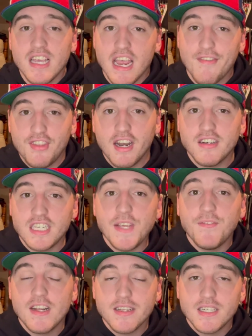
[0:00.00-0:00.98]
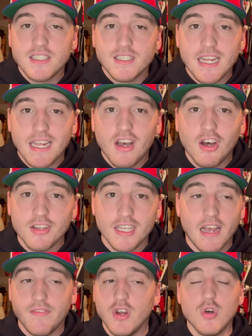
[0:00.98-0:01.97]
if their defense can stay healthy.
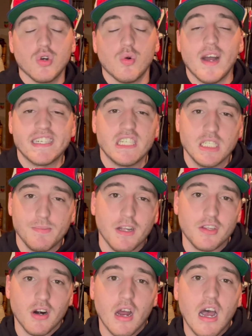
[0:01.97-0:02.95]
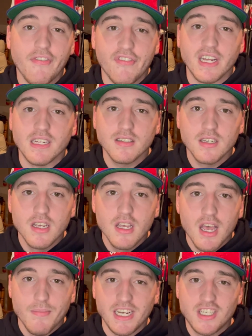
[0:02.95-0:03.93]
I have no questions about their offense.
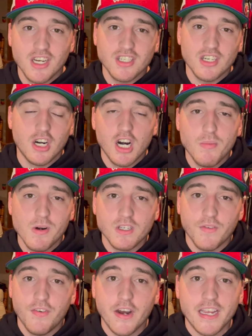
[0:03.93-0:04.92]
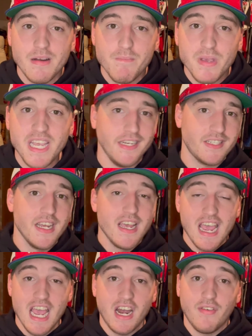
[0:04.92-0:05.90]
Justin Herbert's a freaking beast,
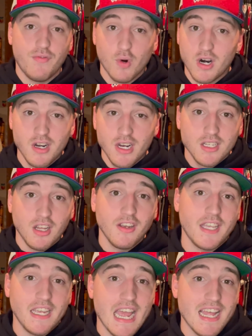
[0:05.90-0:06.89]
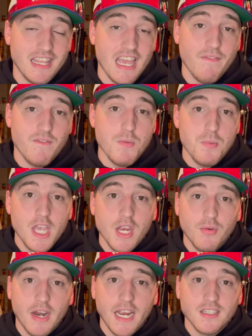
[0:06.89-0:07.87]
and if we're looking at the MVP
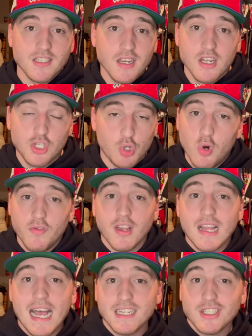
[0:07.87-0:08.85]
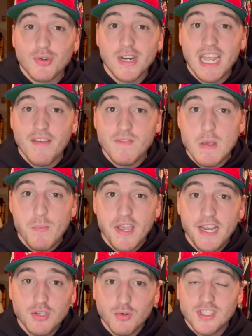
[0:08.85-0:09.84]
race, 2 of the last 3
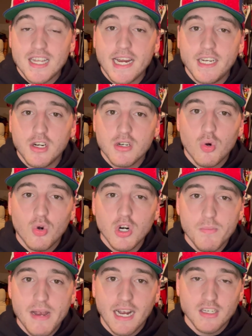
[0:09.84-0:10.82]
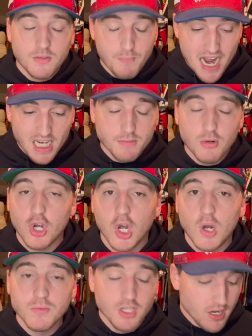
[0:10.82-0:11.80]
MVPs were second-year quarterbacks. Patrick
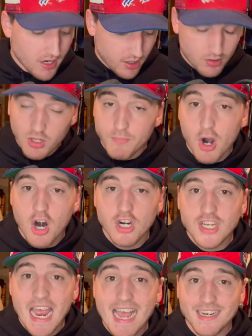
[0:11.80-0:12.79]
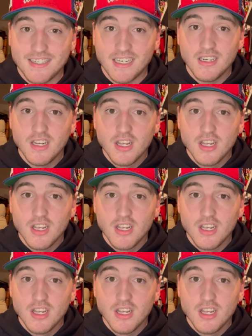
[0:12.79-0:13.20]
Mahomes, Lamar Jackson.